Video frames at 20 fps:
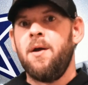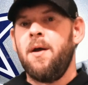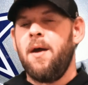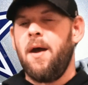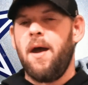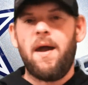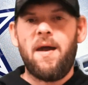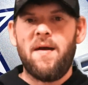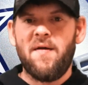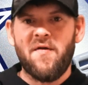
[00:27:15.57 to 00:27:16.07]

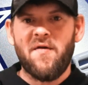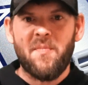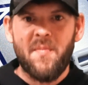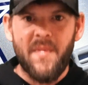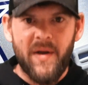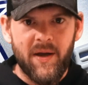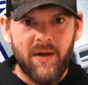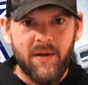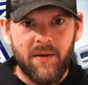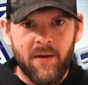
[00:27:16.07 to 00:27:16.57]

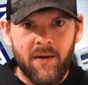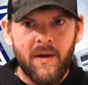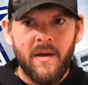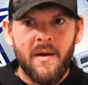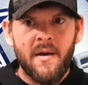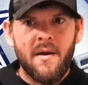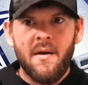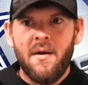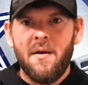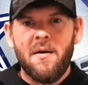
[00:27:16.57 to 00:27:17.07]
has-been
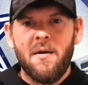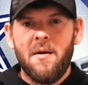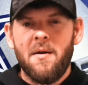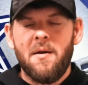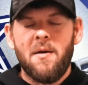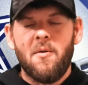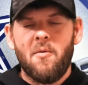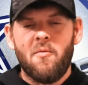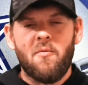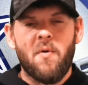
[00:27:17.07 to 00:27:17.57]

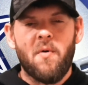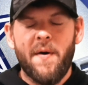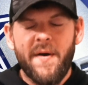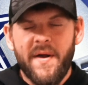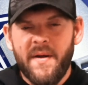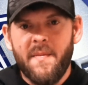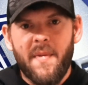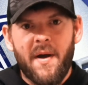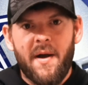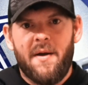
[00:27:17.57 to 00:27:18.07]
running
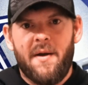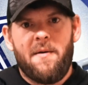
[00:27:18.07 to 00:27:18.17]
back?